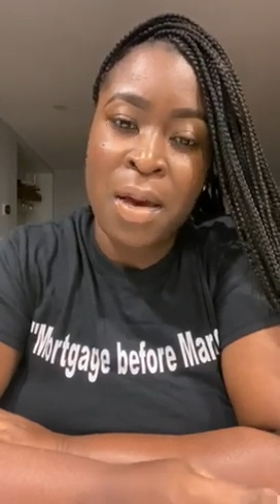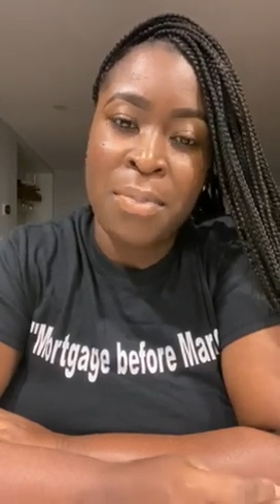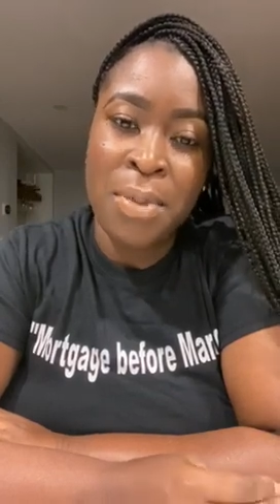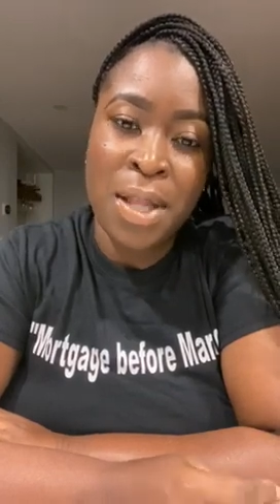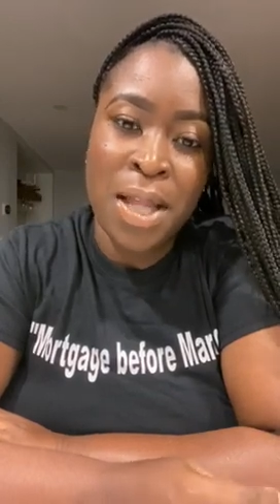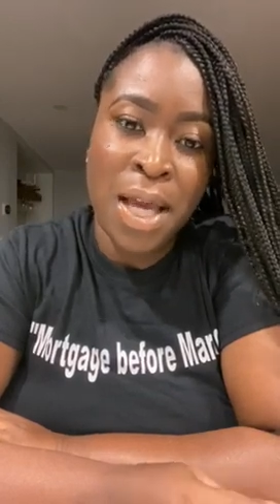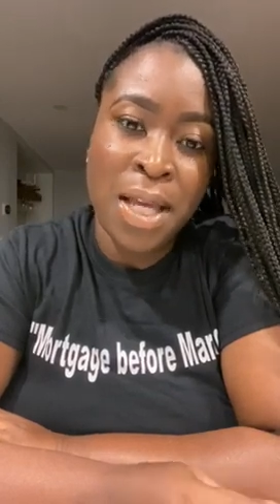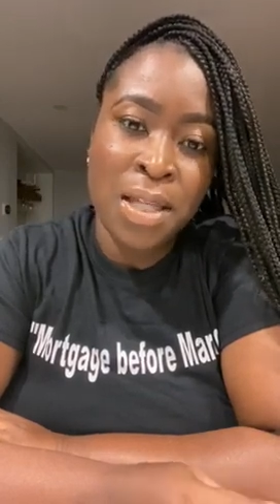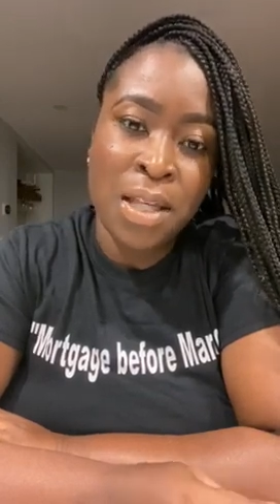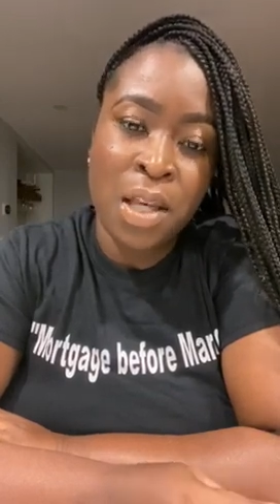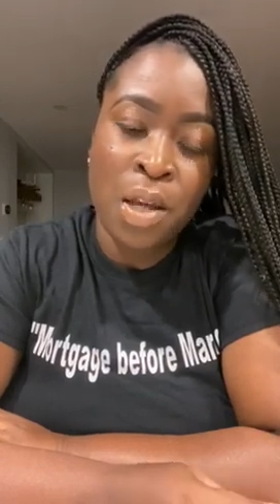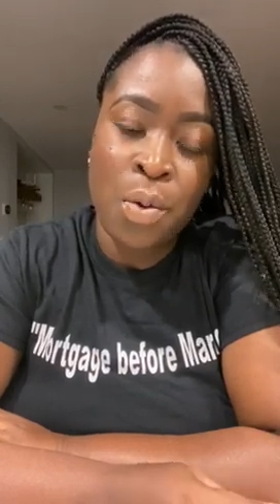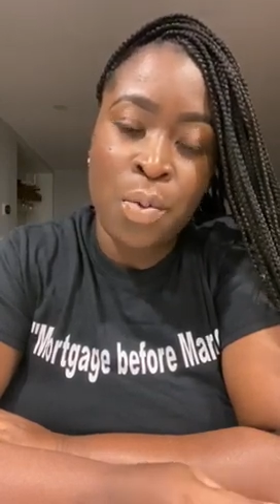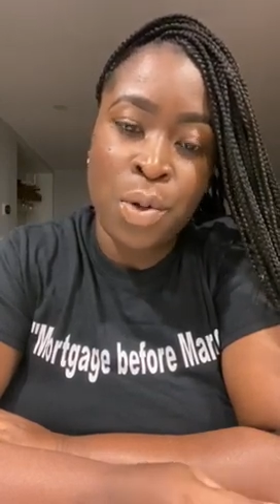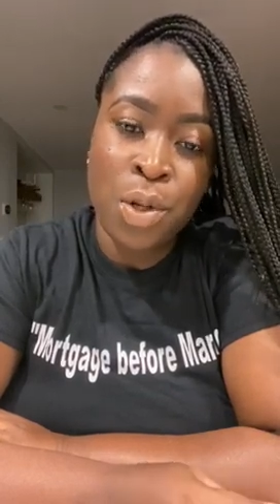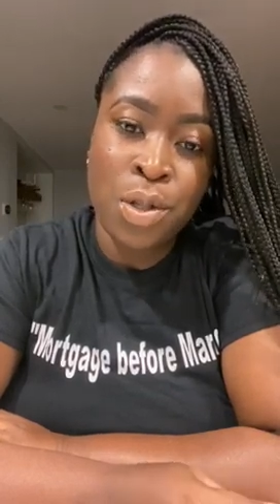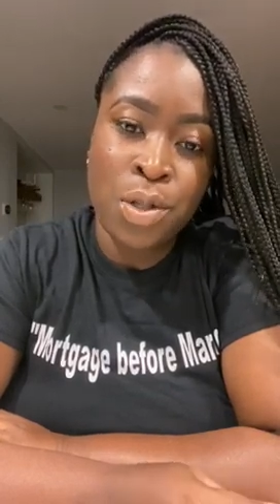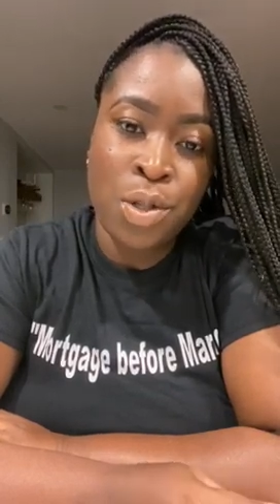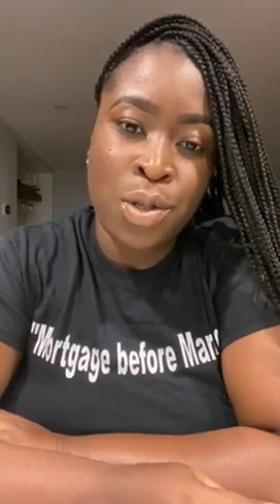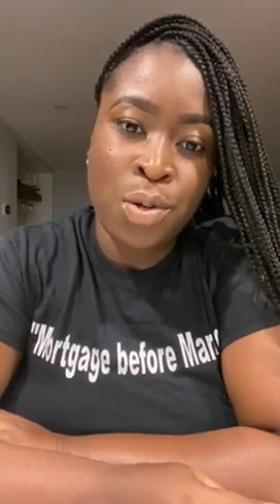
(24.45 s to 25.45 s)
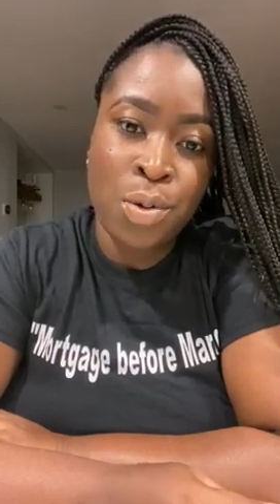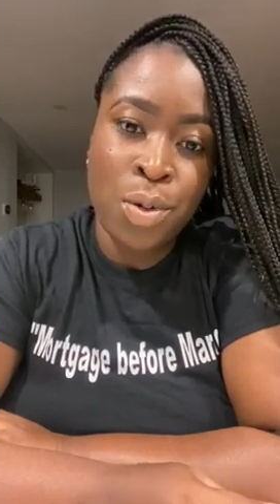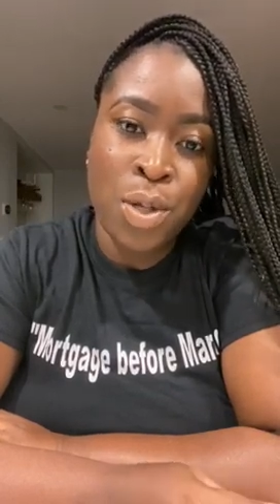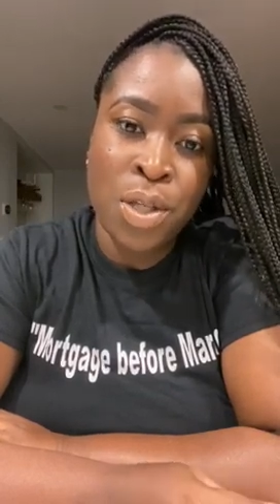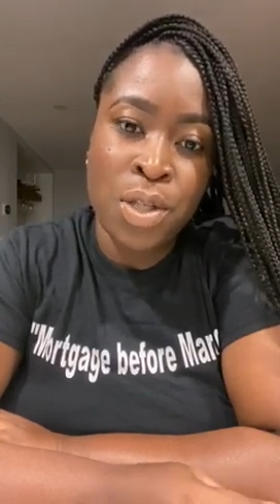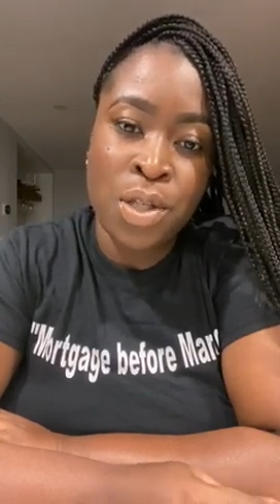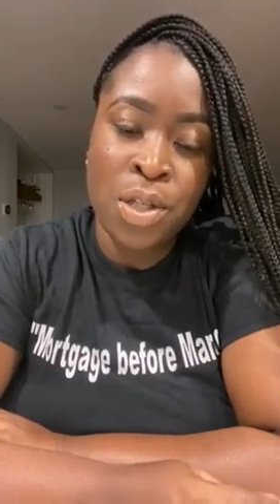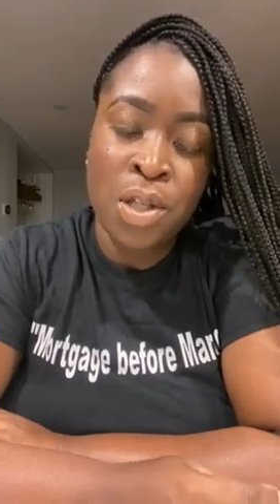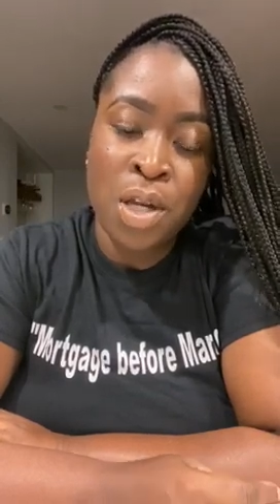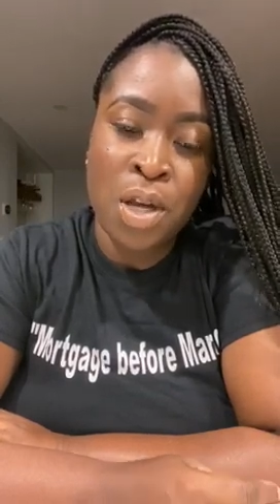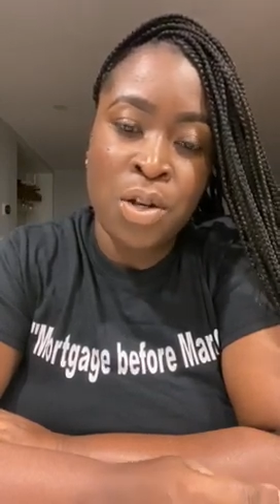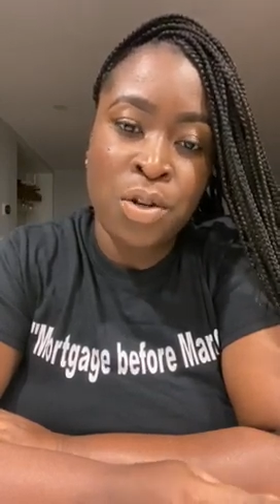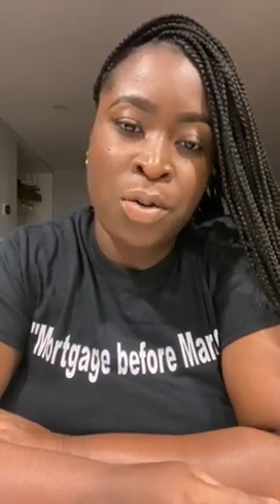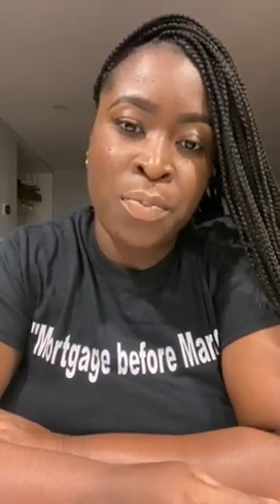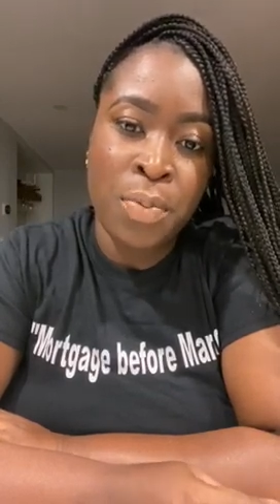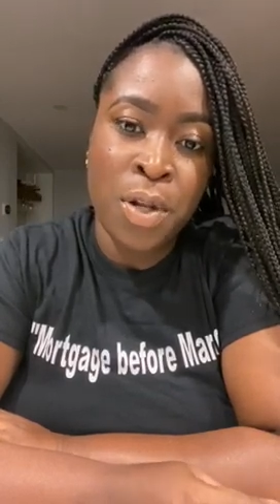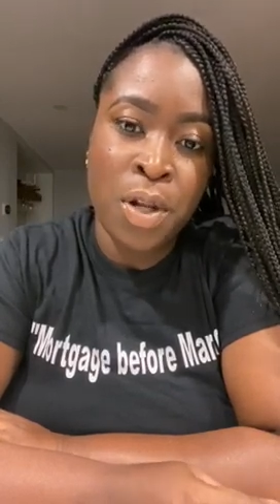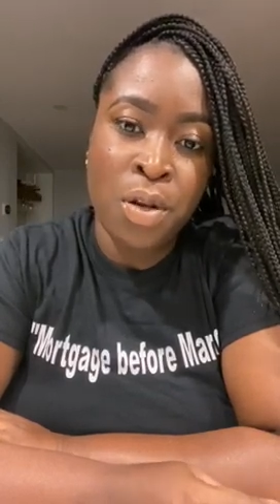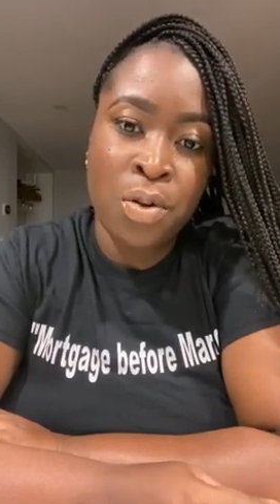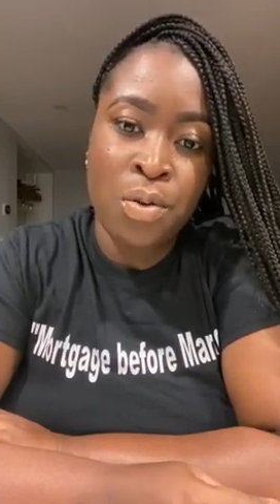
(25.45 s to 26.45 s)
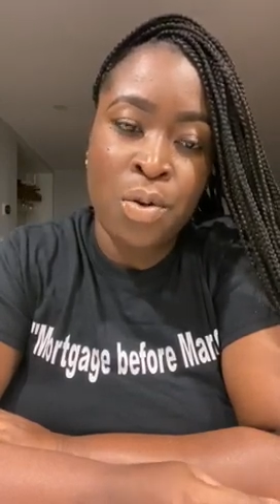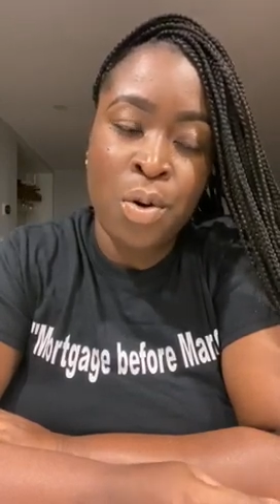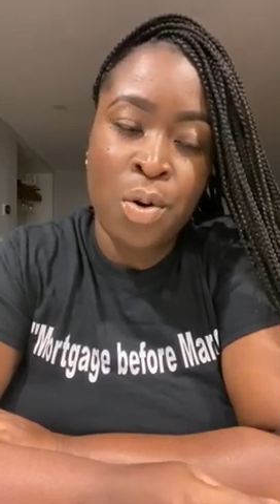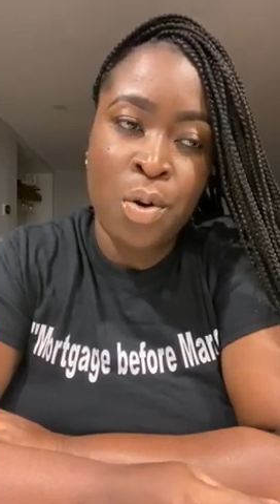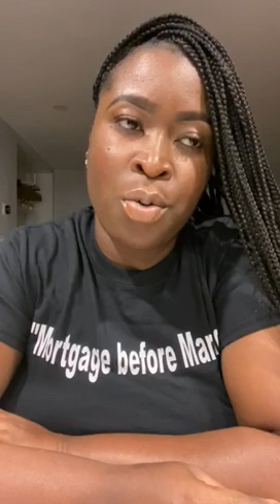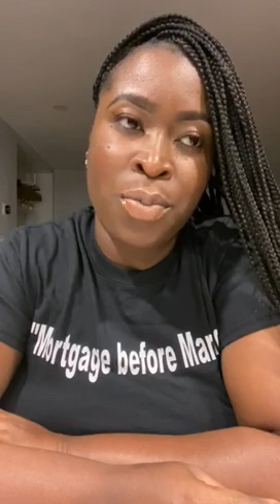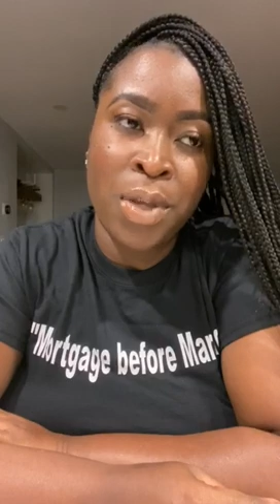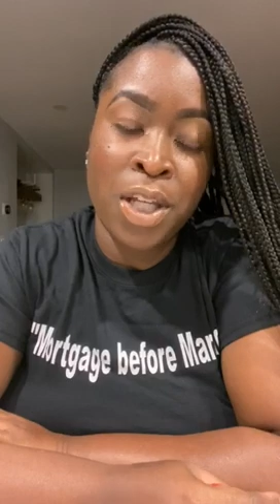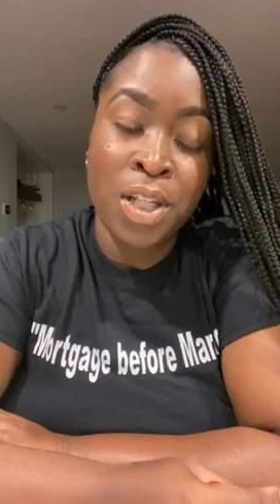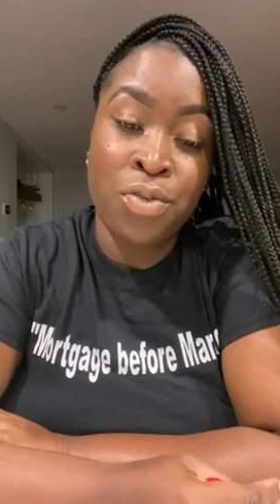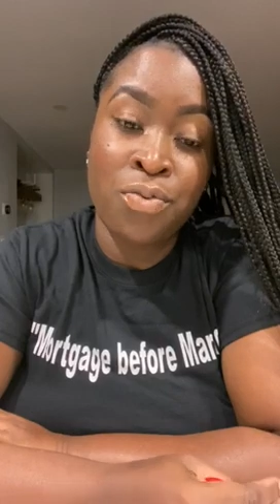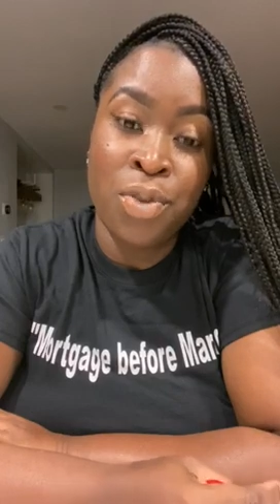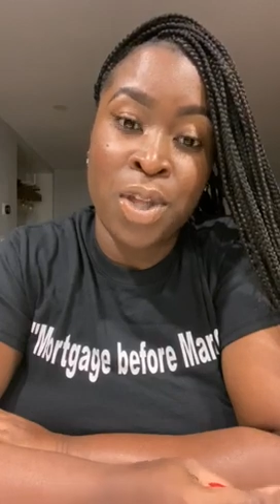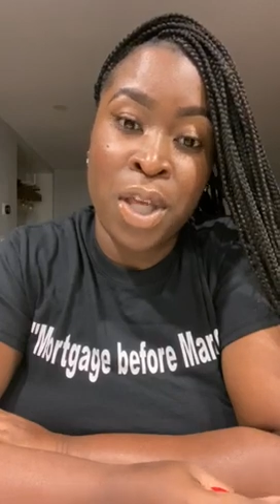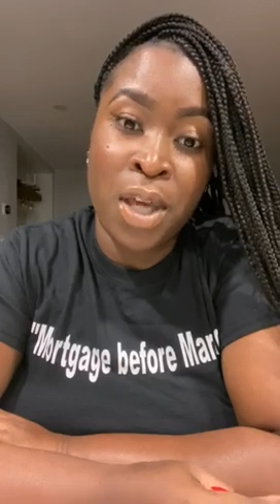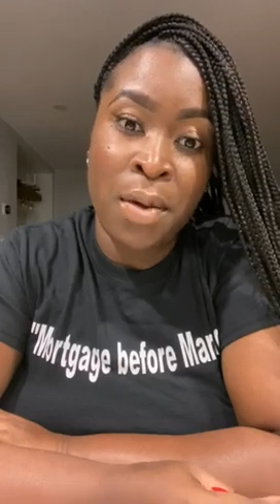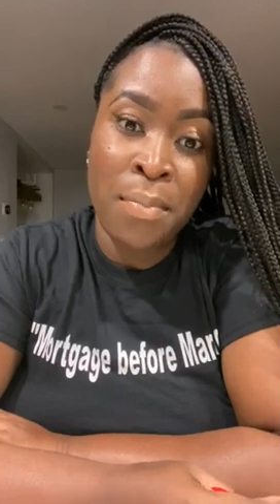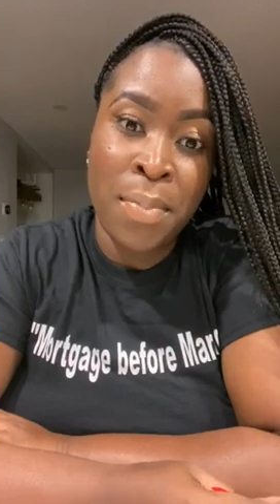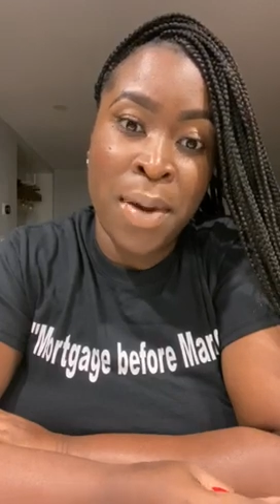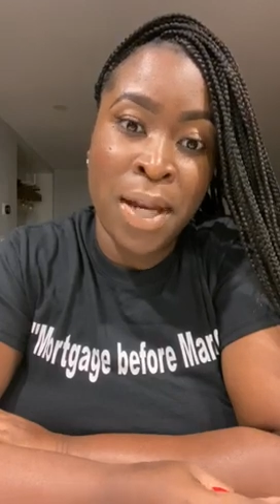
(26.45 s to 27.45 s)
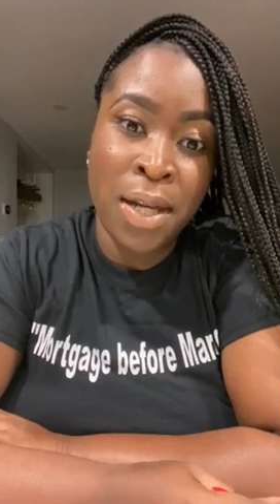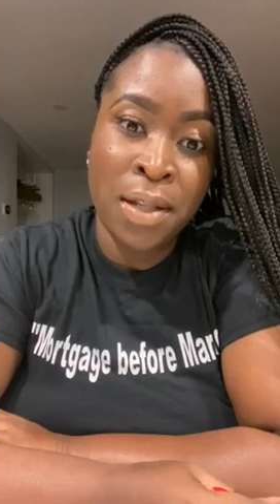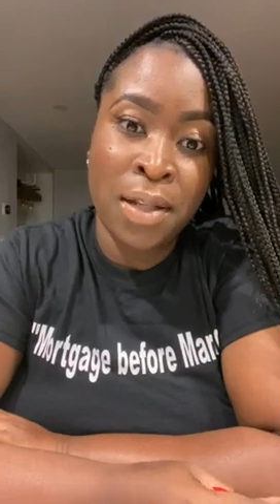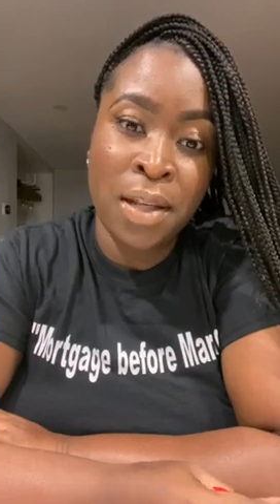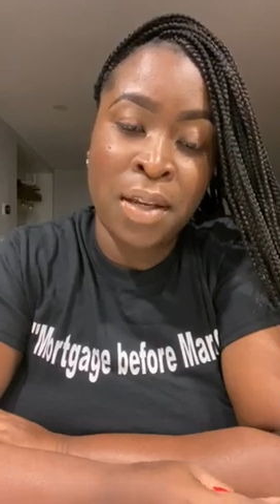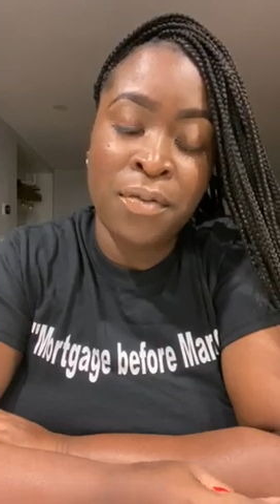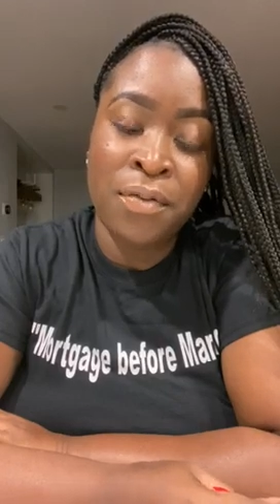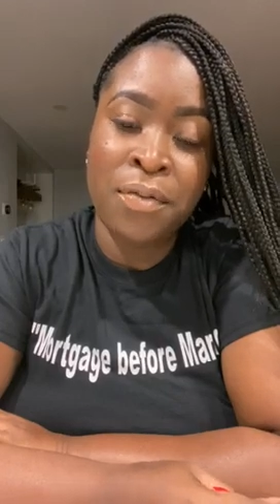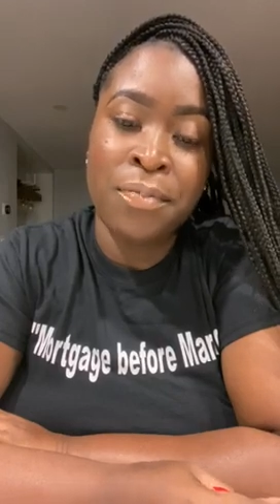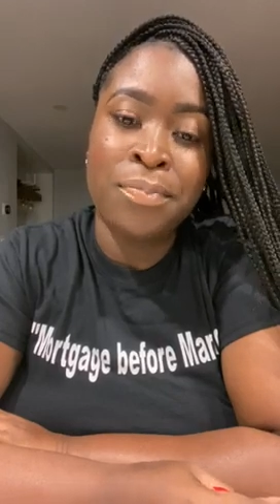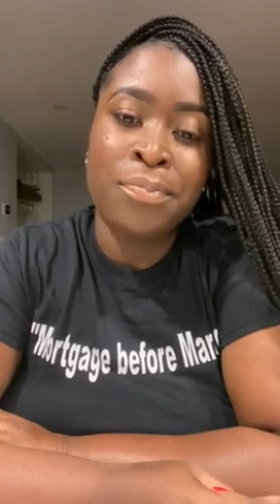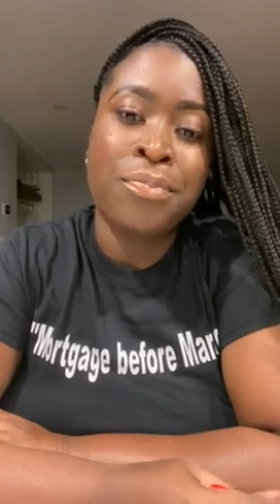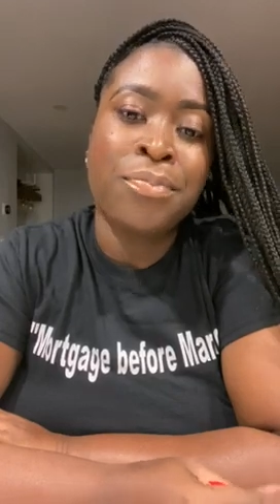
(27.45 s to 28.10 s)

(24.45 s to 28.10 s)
The last thing you want to do is just underbid on a home that's really competitive.